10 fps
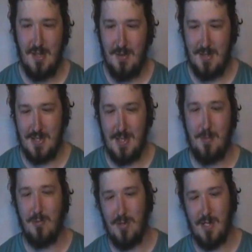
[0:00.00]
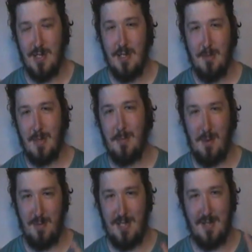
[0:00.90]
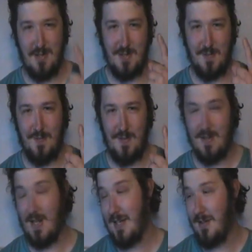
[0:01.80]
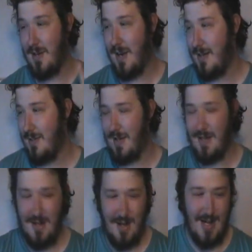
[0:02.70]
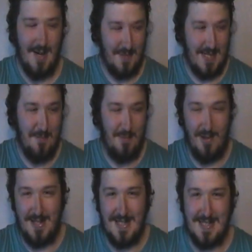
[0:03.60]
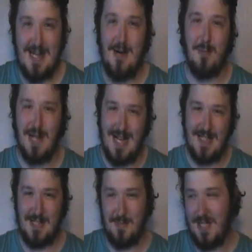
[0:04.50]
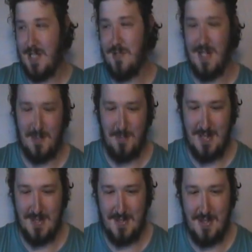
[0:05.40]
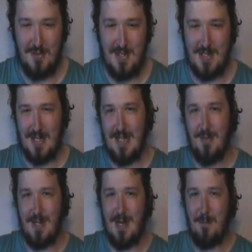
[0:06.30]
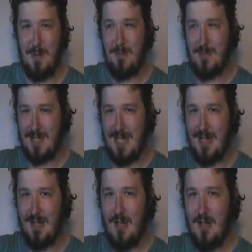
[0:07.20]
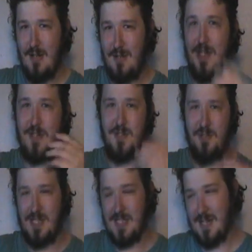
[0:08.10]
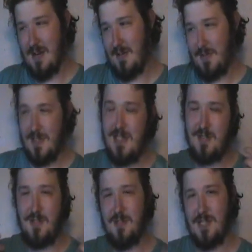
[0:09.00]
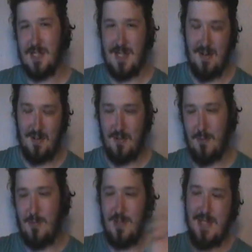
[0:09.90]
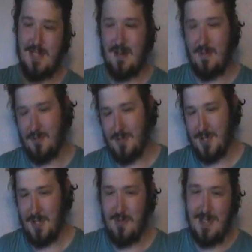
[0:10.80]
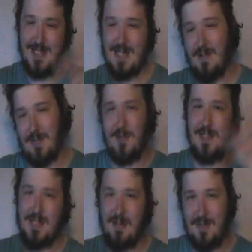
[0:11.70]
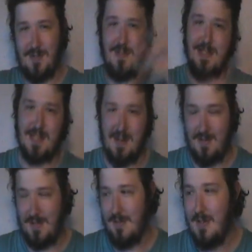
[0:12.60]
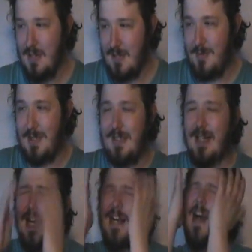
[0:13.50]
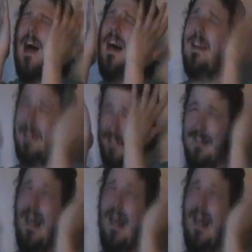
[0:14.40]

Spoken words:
Because number one, my memory cards are full. I have to keep pointing this out, but it has to be addressed, because otherwise I keep getting people saying, oh, introduce this character, and introduce this character, and put this character on the show, and this character, and this character, and this character. And I'm like, I can't!